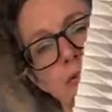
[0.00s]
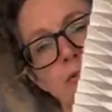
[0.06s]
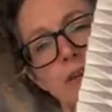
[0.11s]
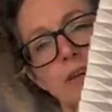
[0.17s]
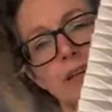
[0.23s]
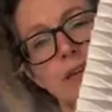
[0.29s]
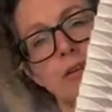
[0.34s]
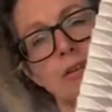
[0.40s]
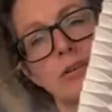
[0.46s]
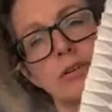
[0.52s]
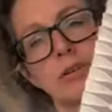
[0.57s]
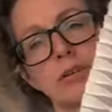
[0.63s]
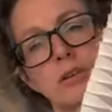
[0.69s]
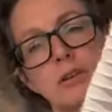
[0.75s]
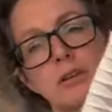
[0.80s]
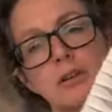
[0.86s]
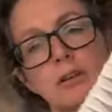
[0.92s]
feel
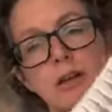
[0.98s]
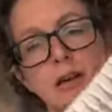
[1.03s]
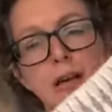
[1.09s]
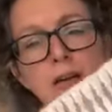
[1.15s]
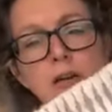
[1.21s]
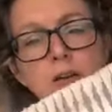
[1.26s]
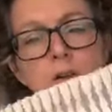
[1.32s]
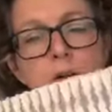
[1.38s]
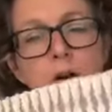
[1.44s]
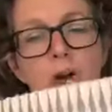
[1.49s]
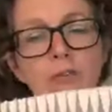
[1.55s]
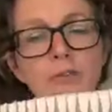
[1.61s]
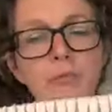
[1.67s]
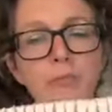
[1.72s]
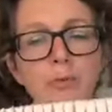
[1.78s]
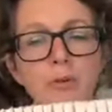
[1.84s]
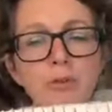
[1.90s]
and a lot of
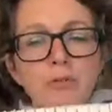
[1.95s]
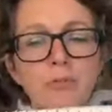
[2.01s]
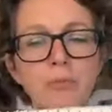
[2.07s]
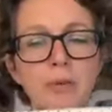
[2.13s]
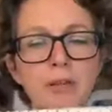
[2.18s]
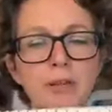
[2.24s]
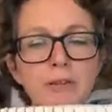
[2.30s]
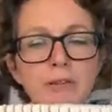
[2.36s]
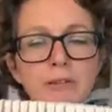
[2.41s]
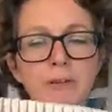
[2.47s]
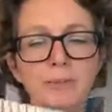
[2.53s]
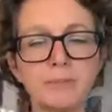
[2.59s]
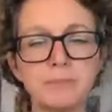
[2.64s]
movement.